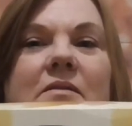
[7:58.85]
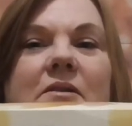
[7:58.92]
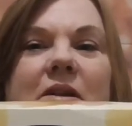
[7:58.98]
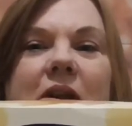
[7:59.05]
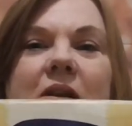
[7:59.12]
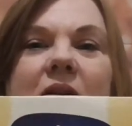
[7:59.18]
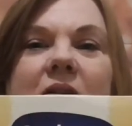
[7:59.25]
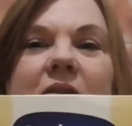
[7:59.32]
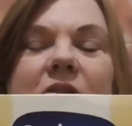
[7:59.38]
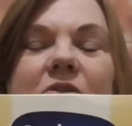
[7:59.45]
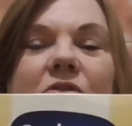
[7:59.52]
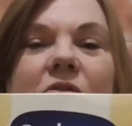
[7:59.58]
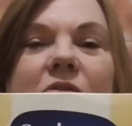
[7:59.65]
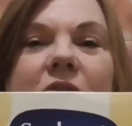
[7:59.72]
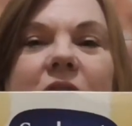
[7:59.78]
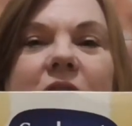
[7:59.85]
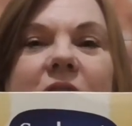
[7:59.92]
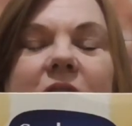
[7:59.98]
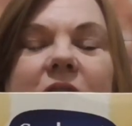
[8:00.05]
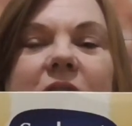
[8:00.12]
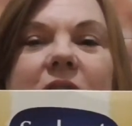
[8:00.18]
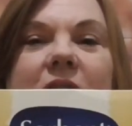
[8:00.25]
to get tissues. I
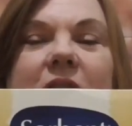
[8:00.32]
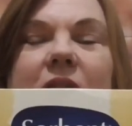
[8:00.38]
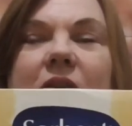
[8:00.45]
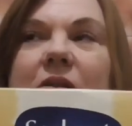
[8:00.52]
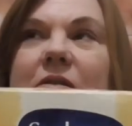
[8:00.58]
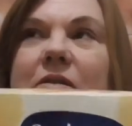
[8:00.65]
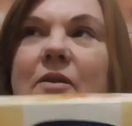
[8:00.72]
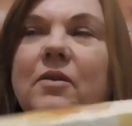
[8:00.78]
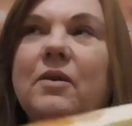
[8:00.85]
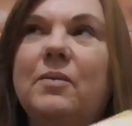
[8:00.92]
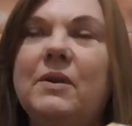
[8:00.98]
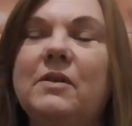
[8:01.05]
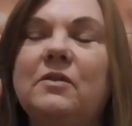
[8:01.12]
didn't see, because I